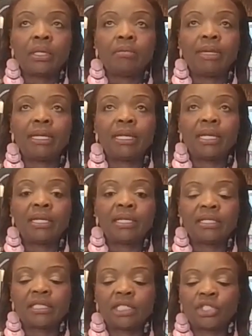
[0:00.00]
Make another
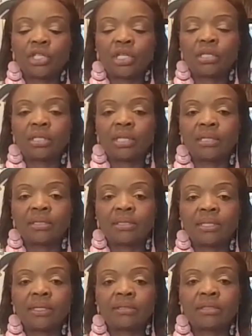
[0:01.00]
decision, it takes us
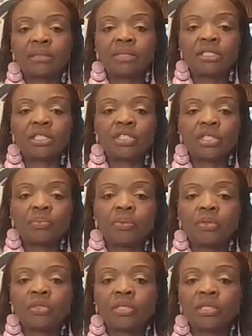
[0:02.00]
there. Some decision
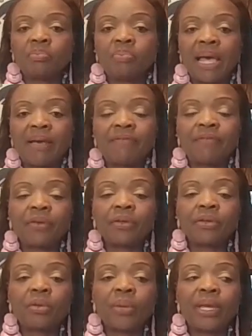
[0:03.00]
pulls us back
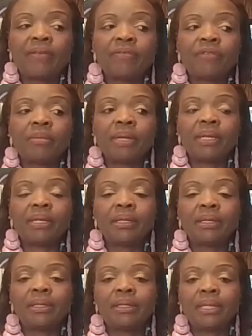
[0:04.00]
further away from it.
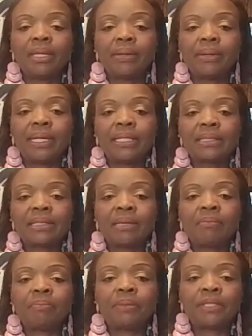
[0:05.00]
All right.
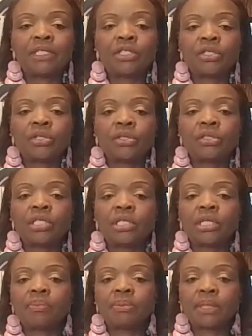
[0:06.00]
Some position turns us
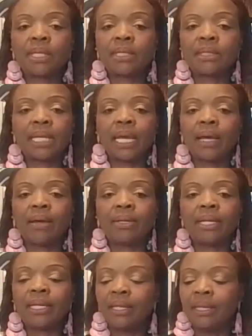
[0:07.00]
upside down,
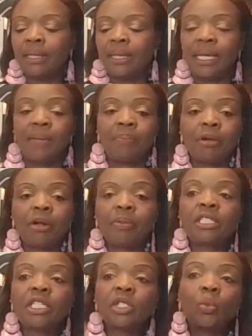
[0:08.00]
and
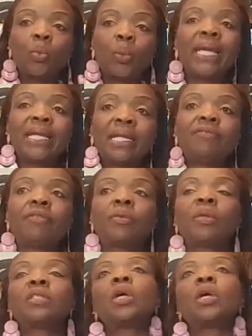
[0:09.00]
purpose is waiting for us